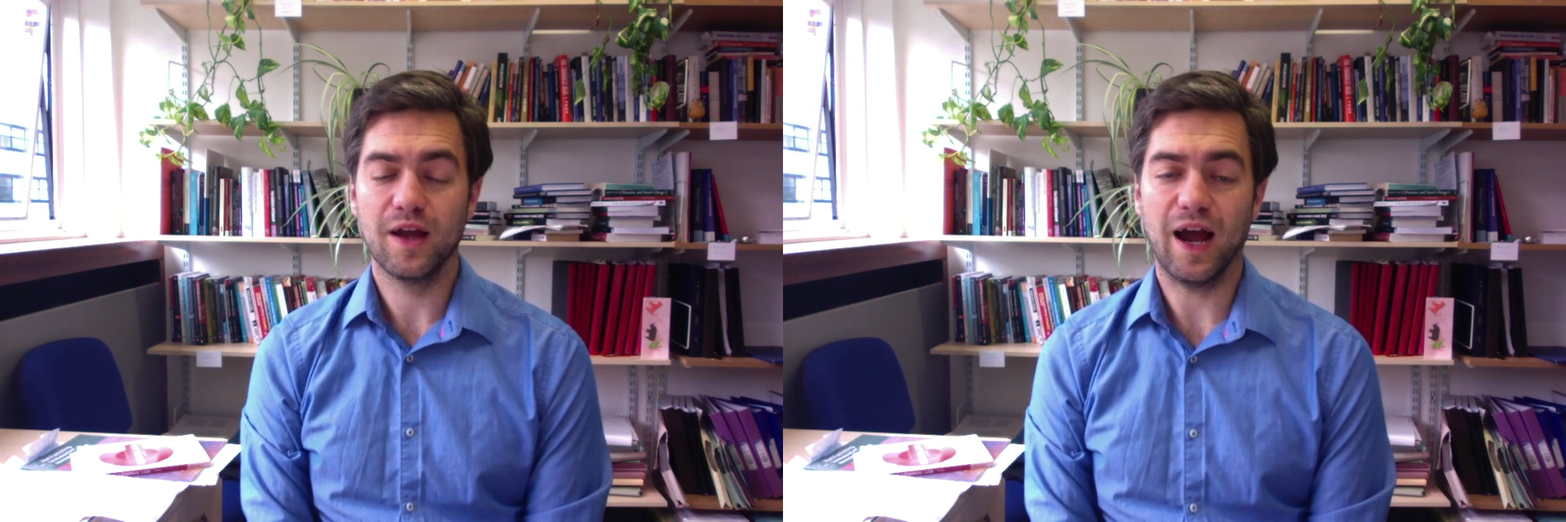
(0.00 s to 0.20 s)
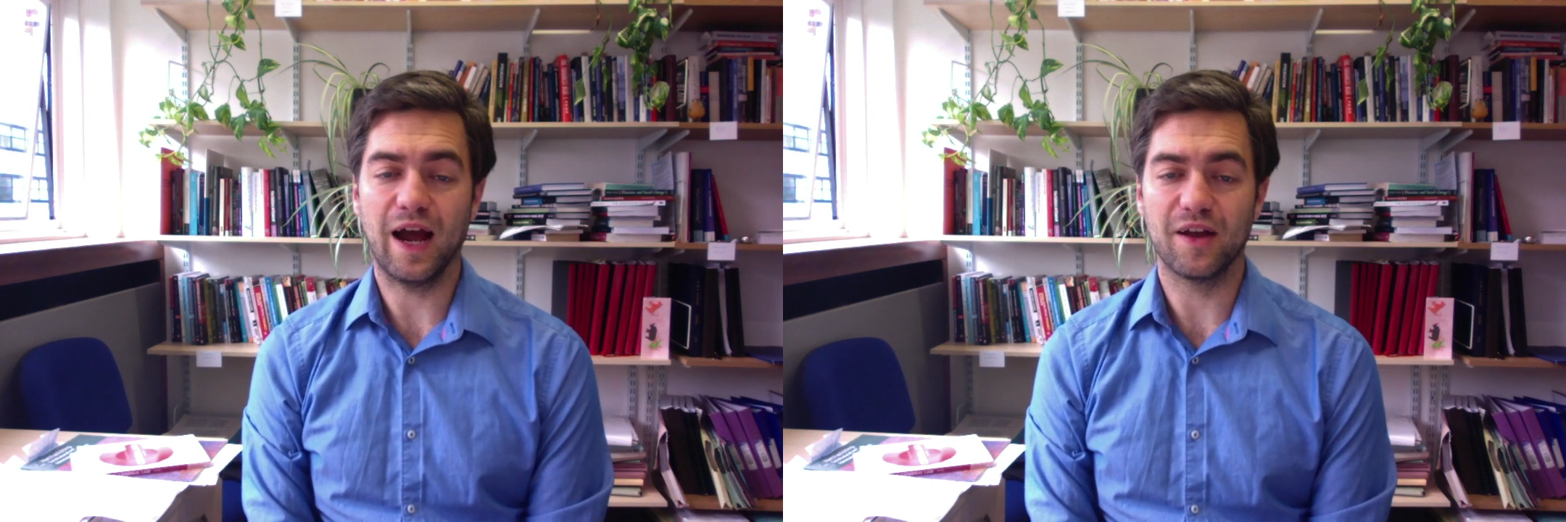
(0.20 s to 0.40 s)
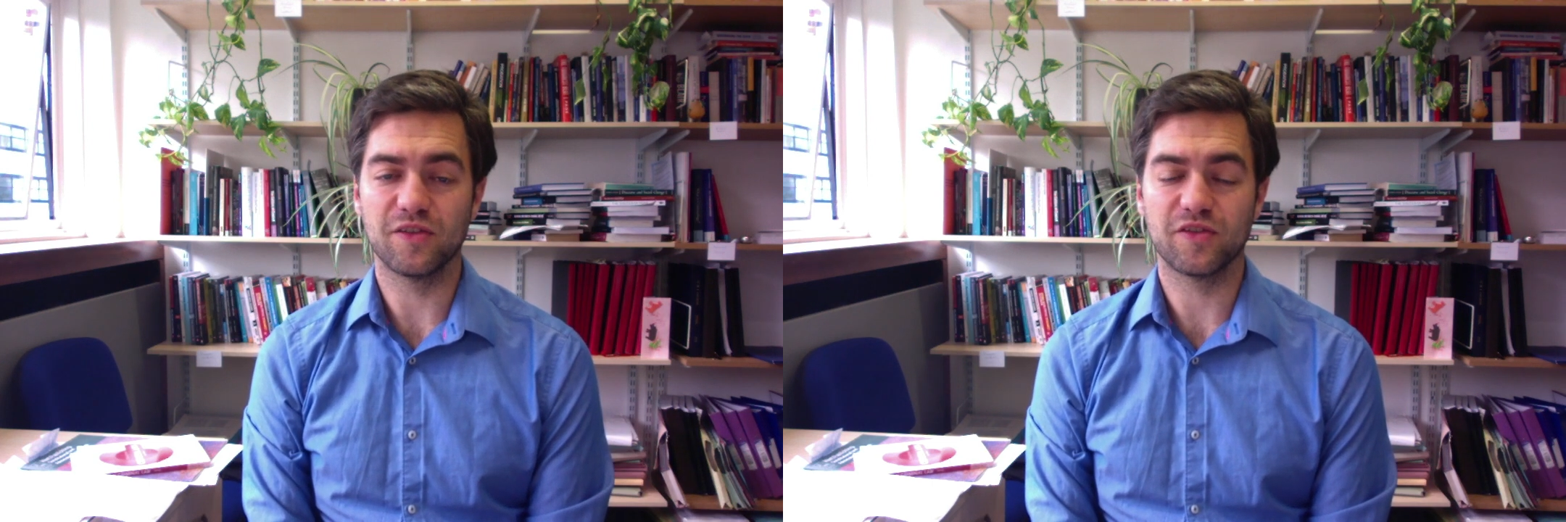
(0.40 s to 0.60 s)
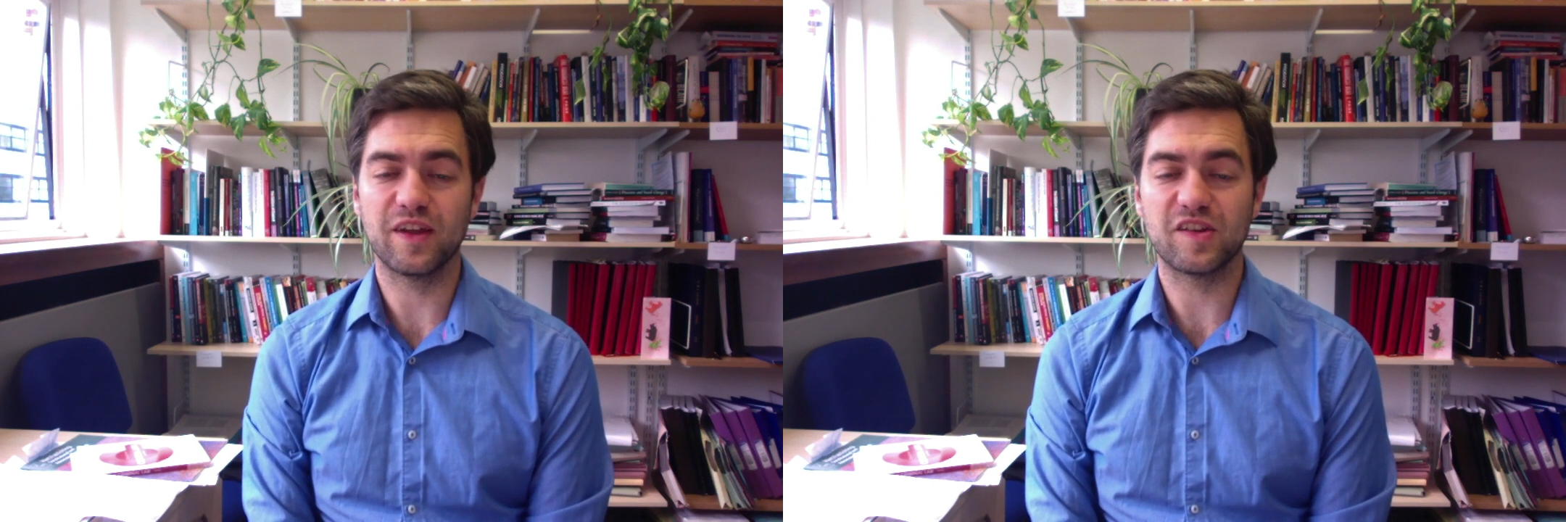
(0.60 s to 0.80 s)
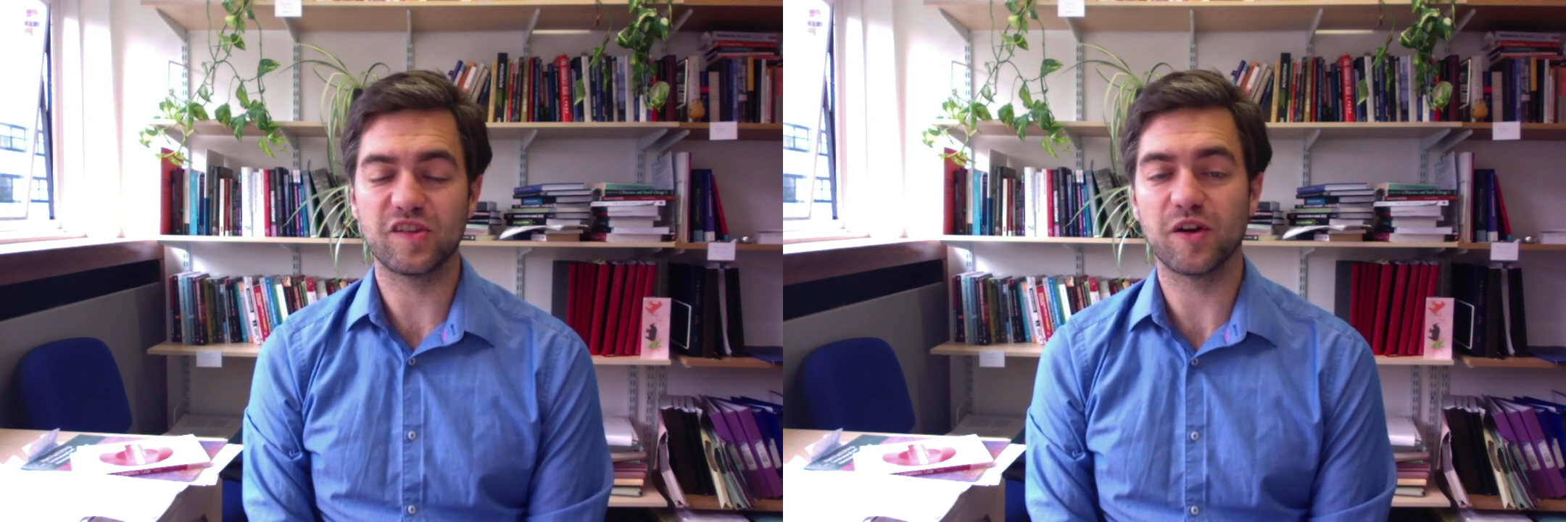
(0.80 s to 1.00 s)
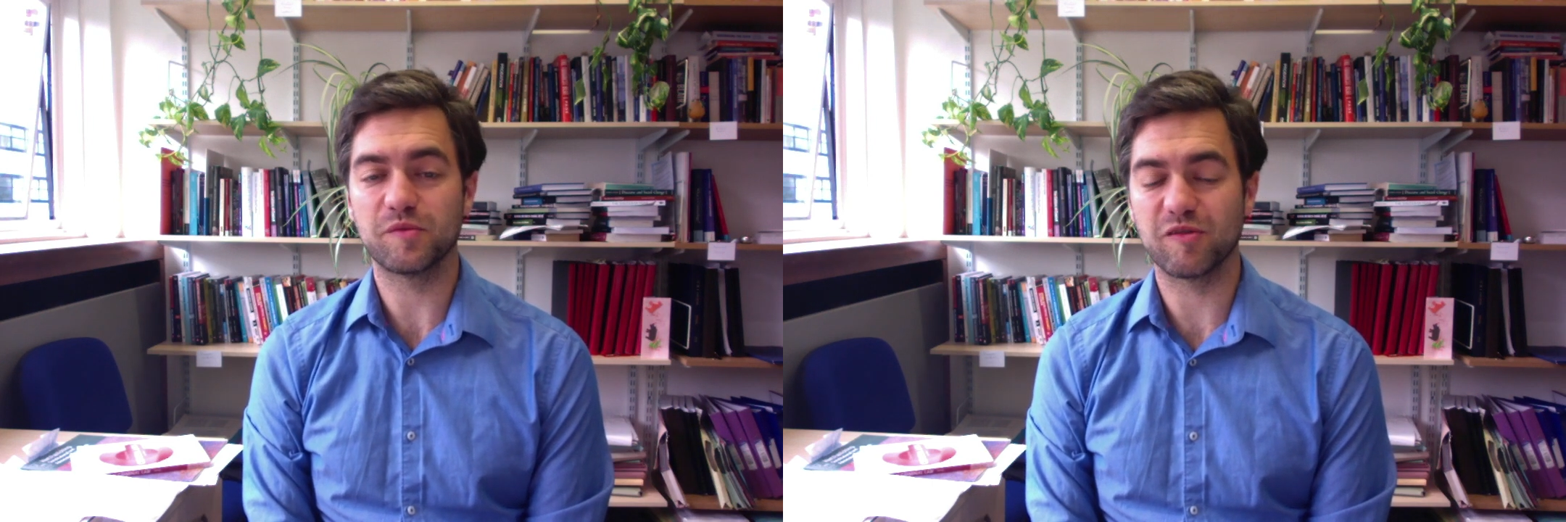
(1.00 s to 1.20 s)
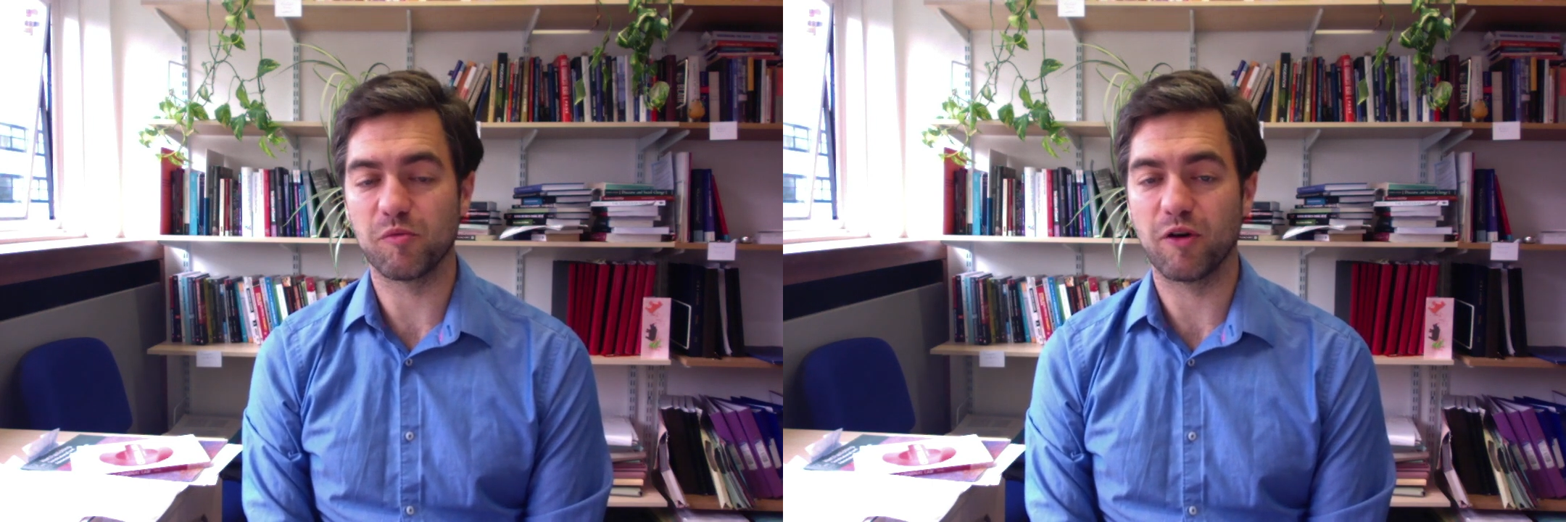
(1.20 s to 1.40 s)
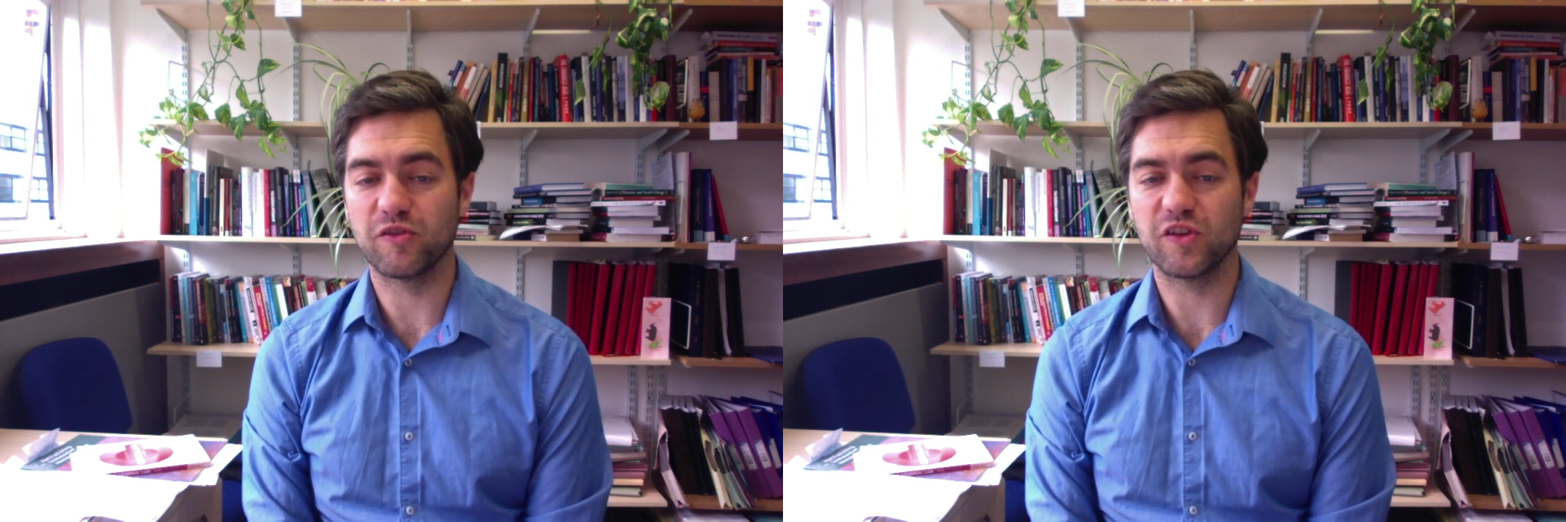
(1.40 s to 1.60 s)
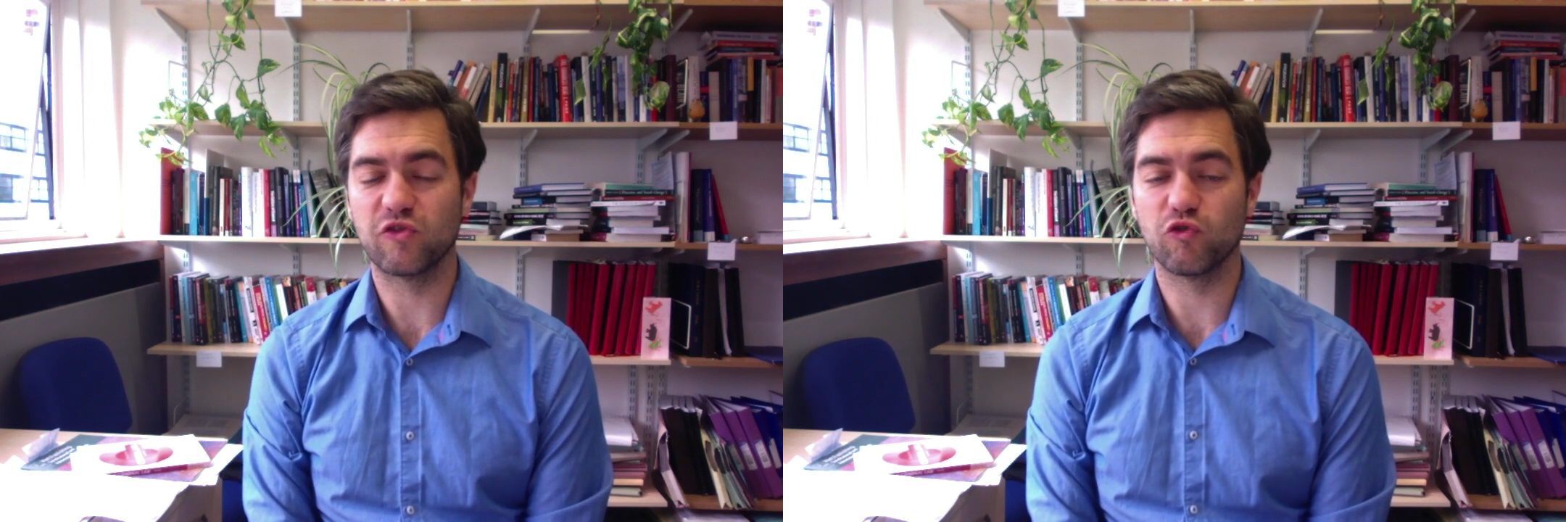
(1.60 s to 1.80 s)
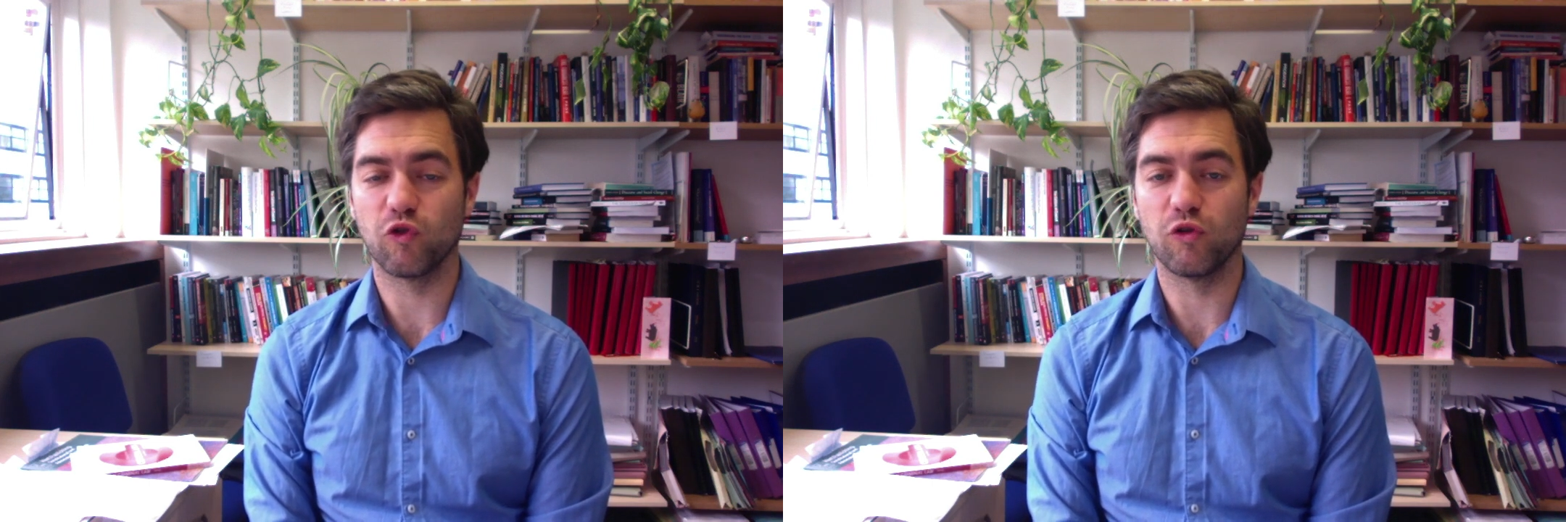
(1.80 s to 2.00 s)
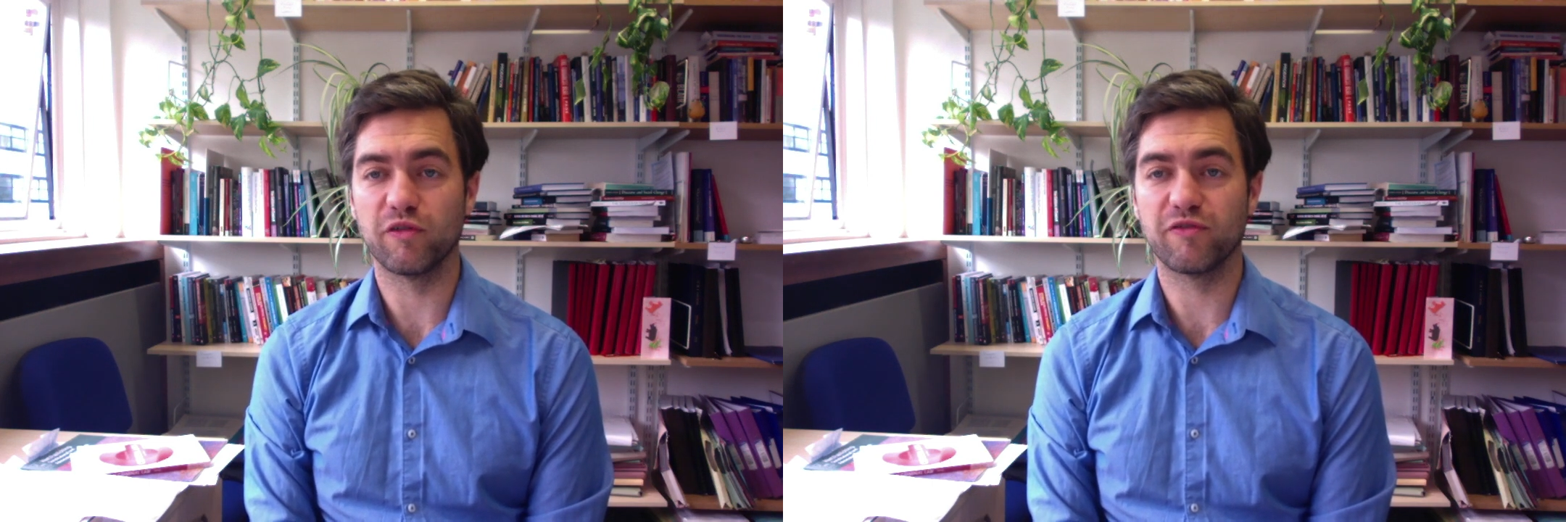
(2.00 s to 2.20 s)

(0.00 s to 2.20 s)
And these interpretive approaches draw